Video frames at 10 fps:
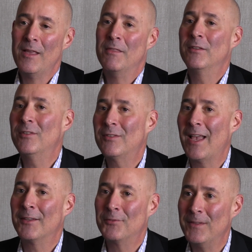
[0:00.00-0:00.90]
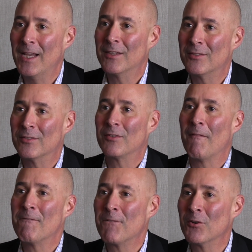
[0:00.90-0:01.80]
this is
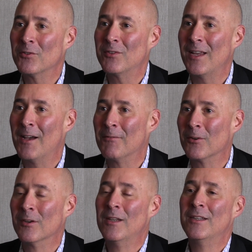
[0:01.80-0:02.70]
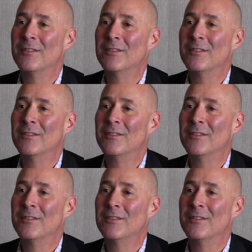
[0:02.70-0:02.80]
SVS's first ever